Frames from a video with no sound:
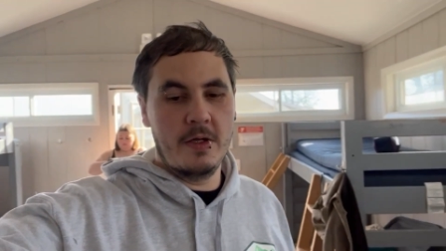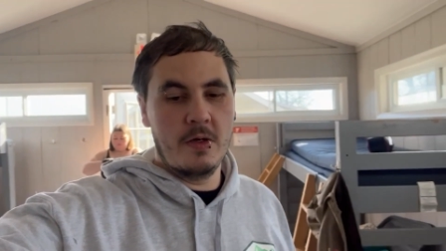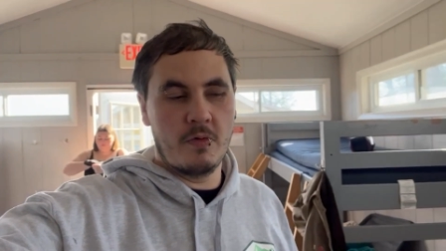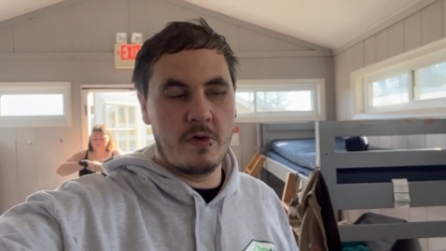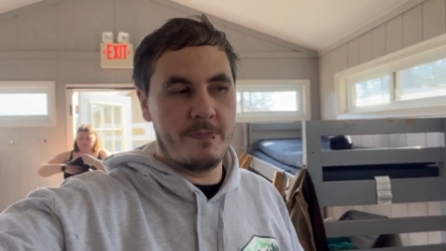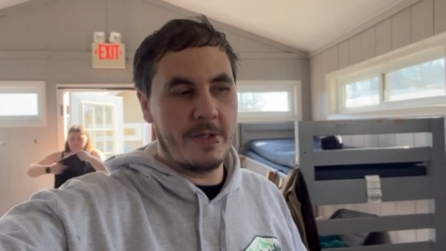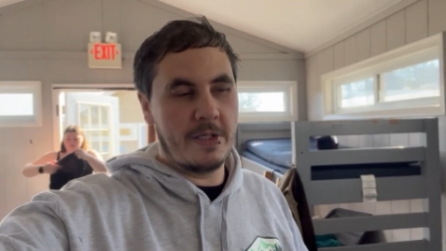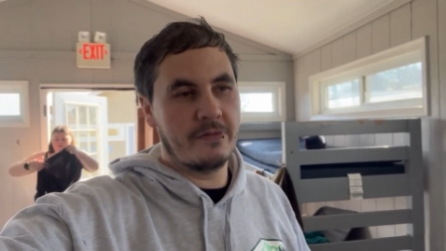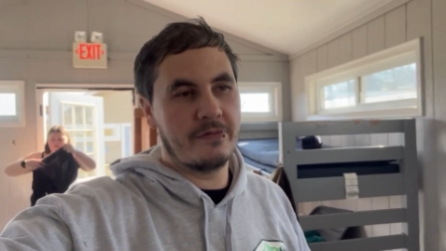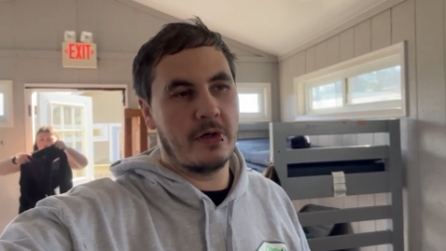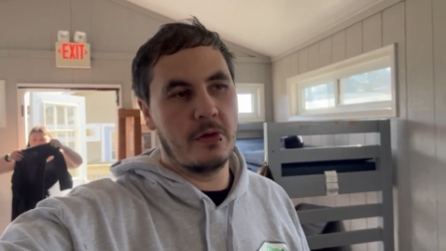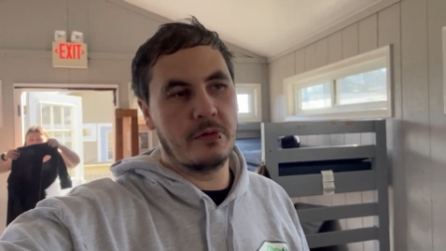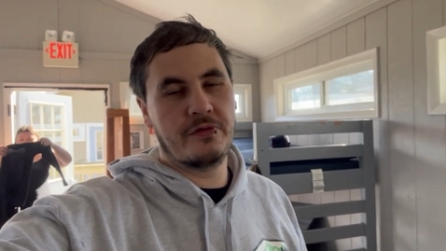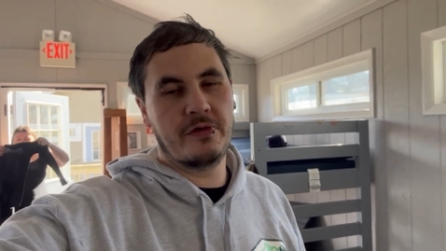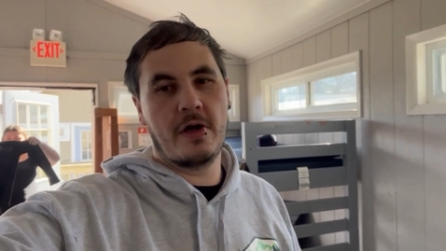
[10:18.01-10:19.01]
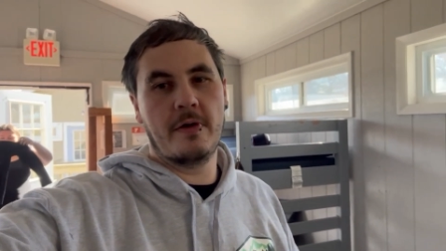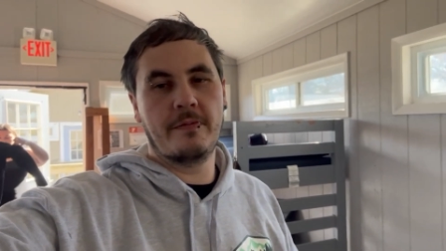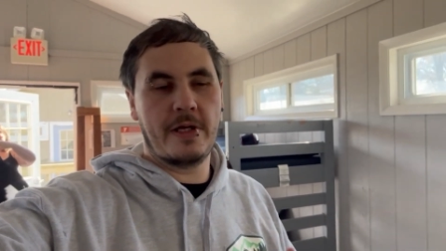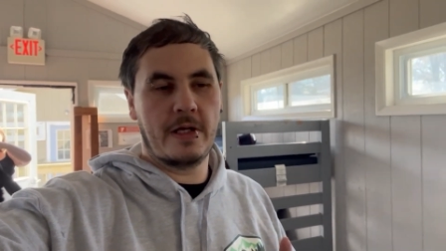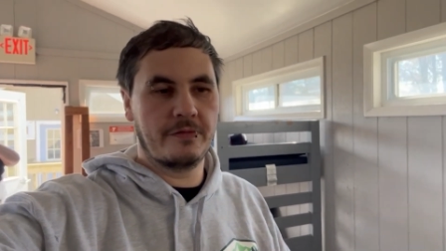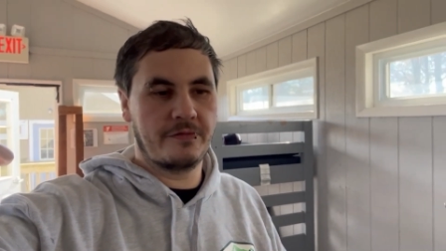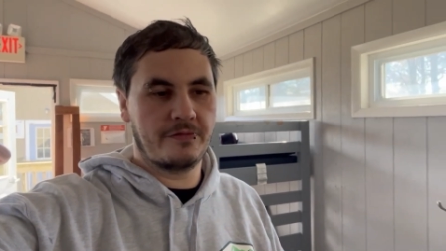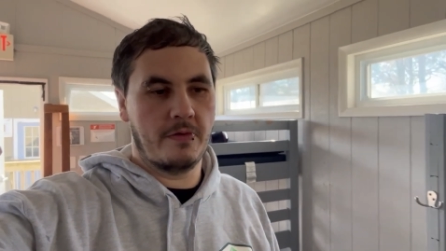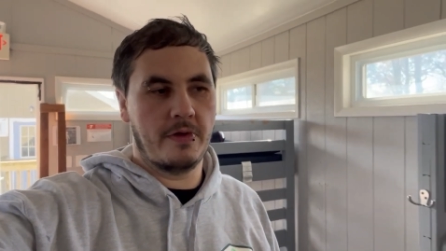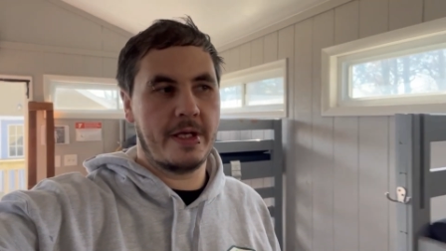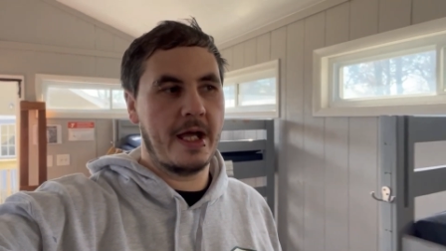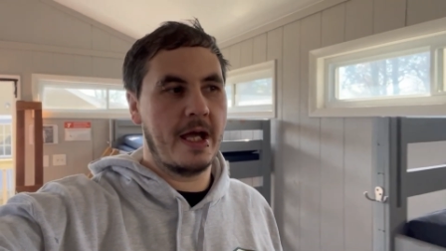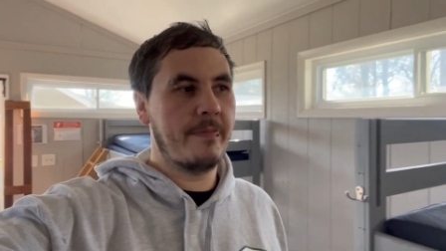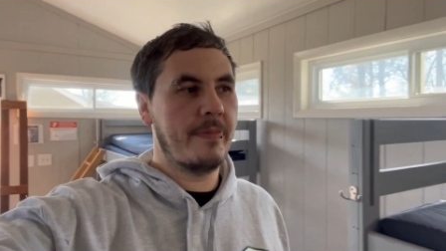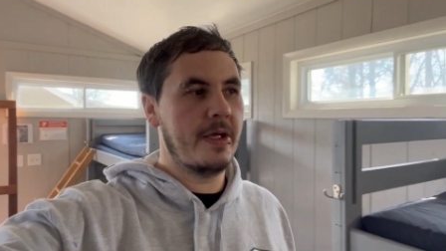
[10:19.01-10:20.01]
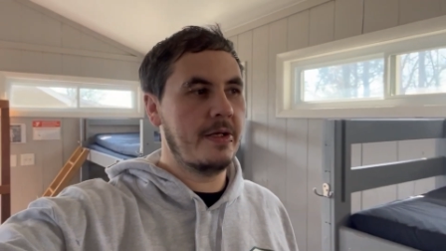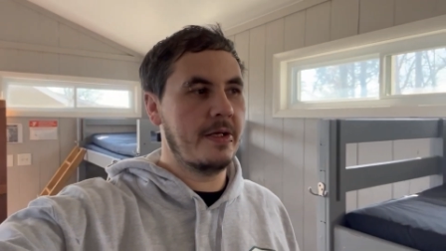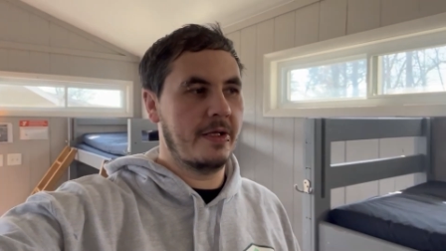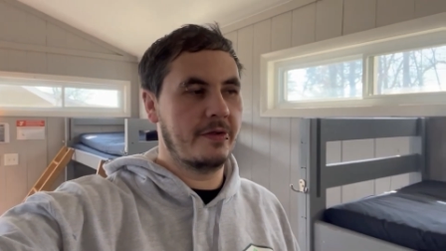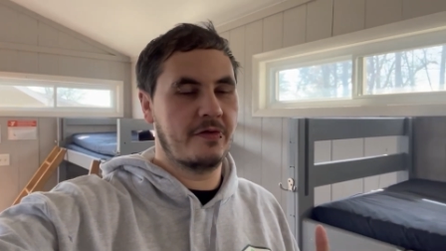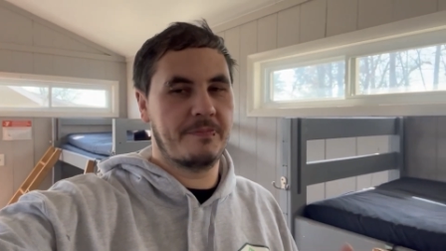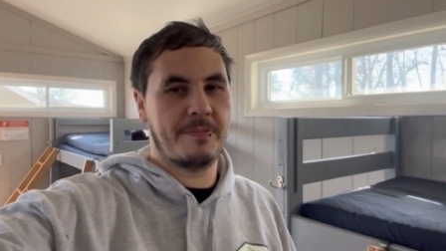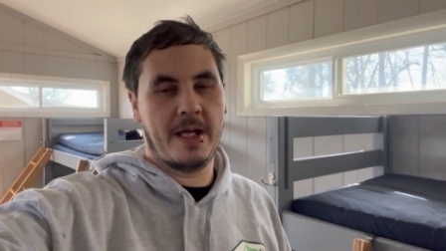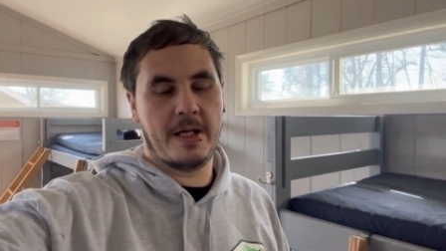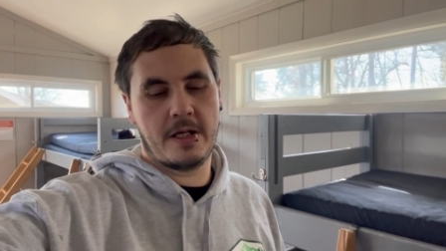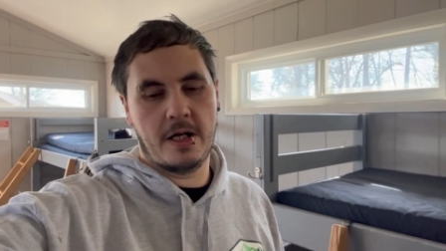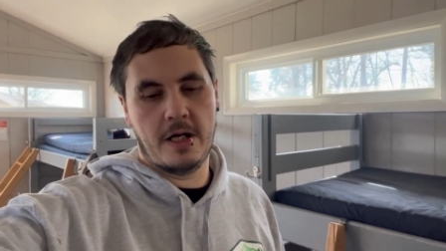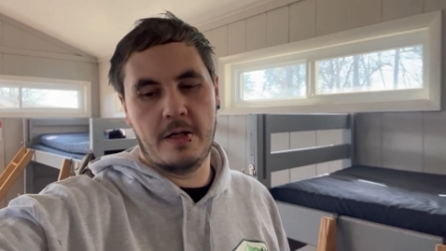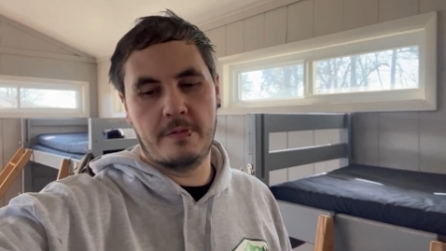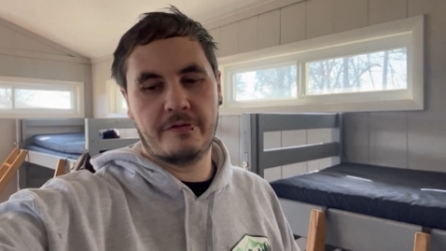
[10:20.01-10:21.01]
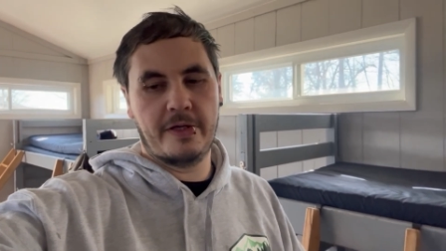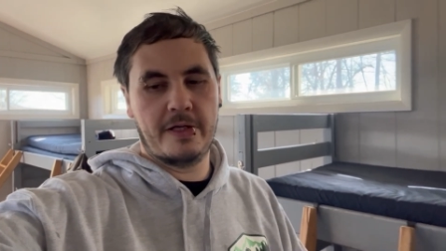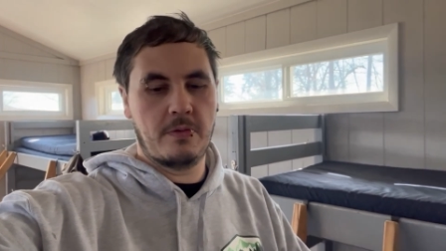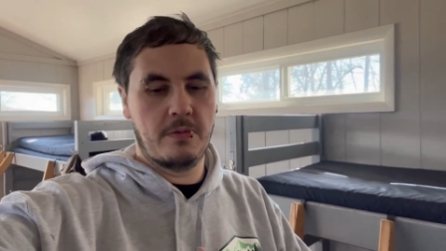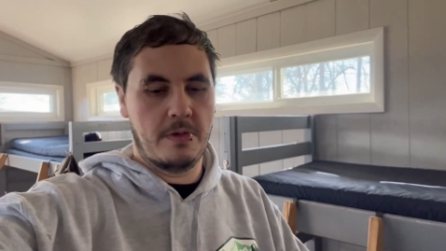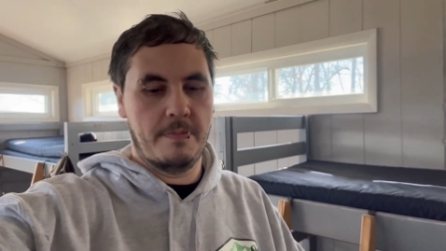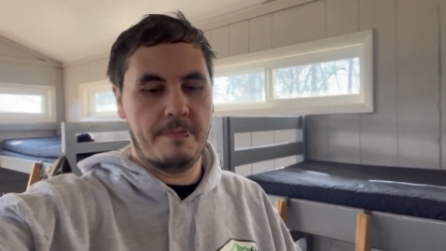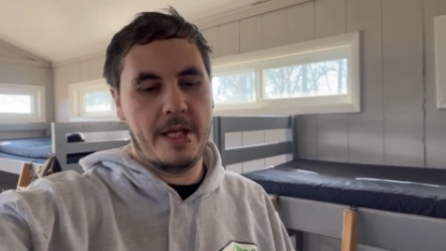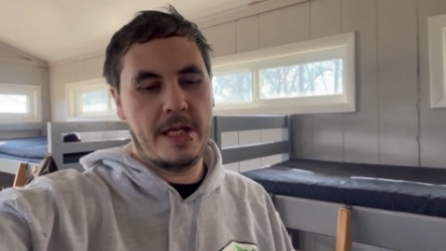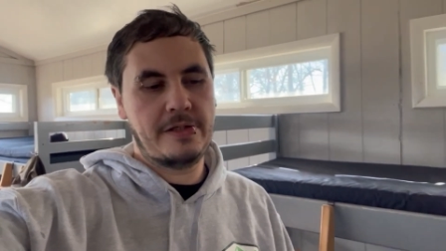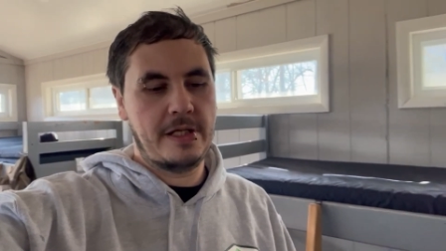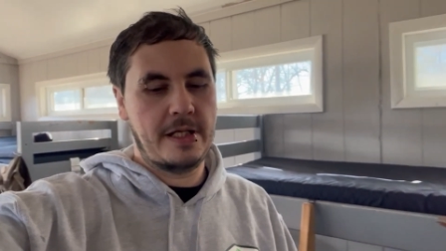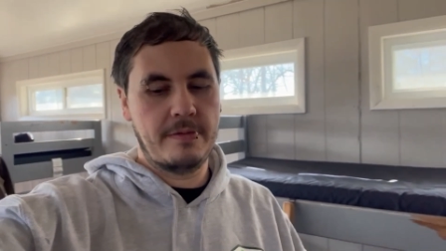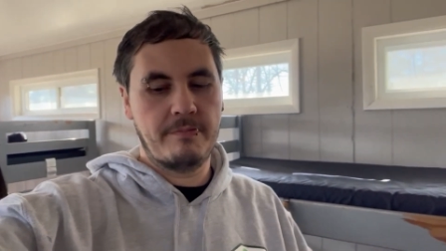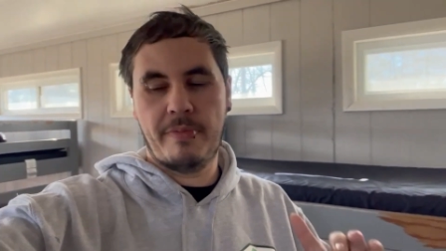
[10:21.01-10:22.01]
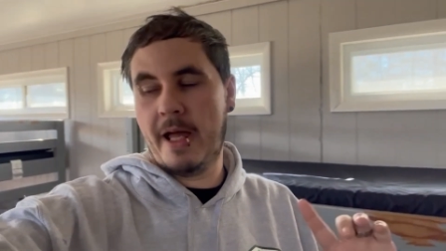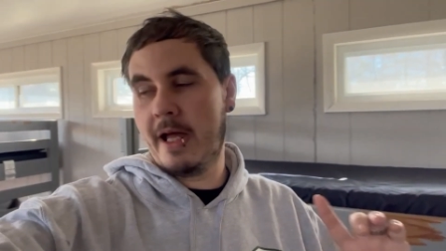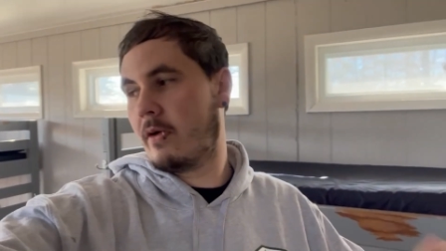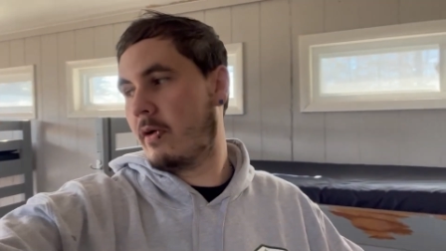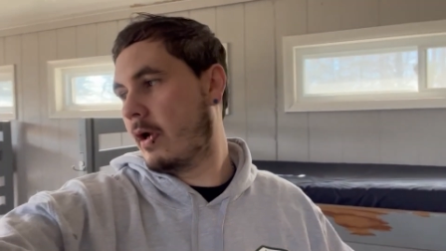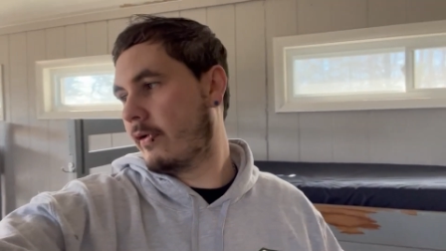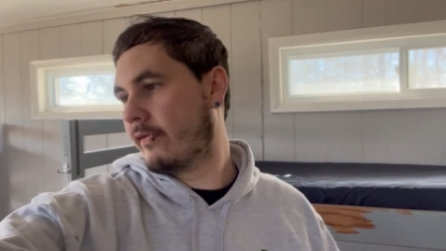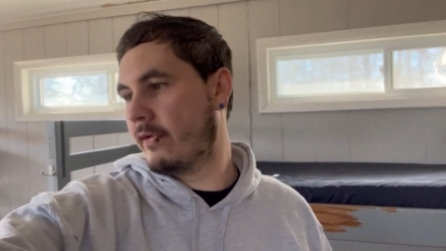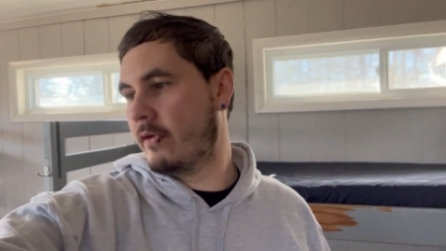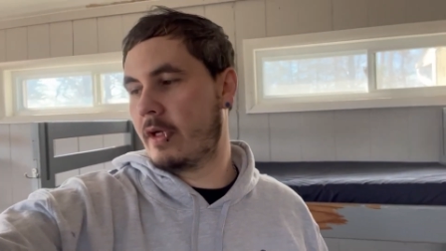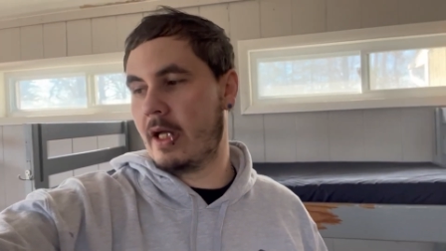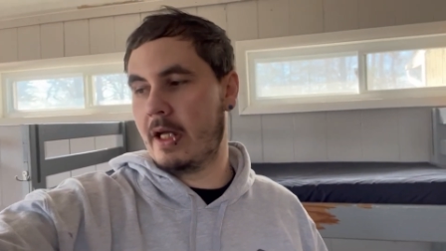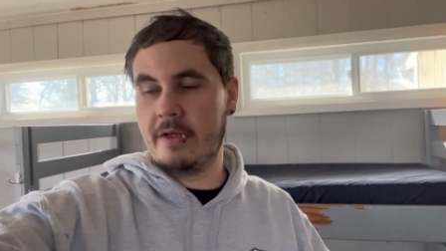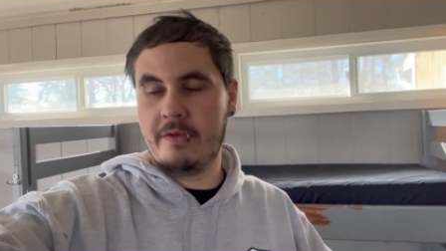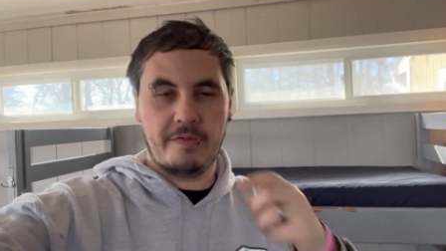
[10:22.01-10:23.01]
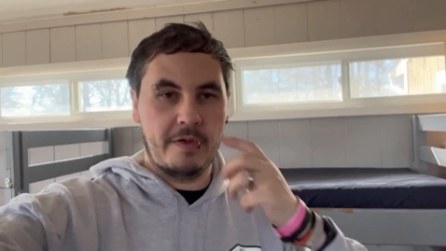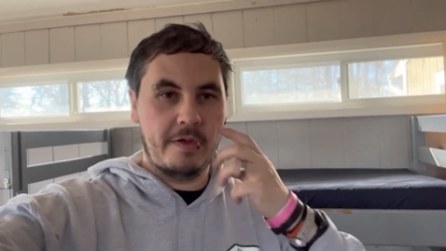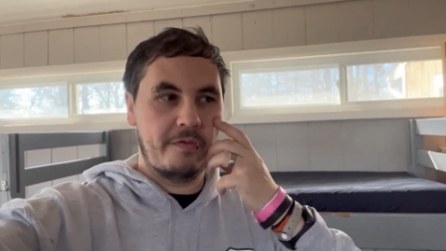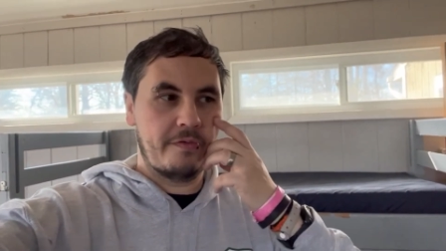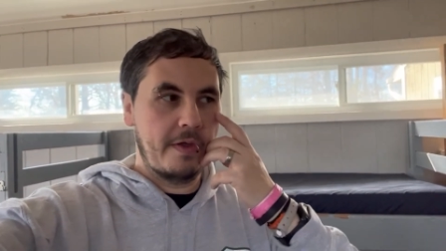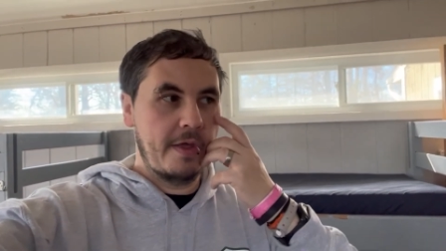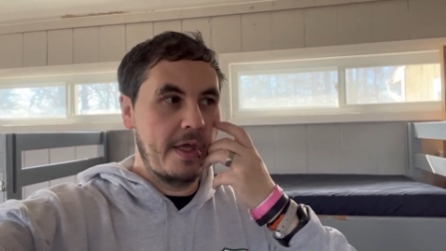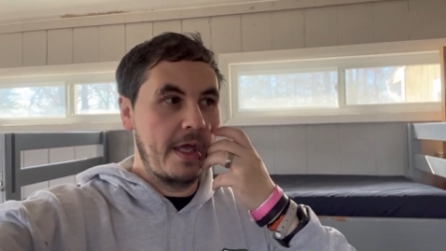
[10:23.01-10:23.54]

We've been told to come down to our cabin and just pack up, take all our bedding, pack all our suitcases,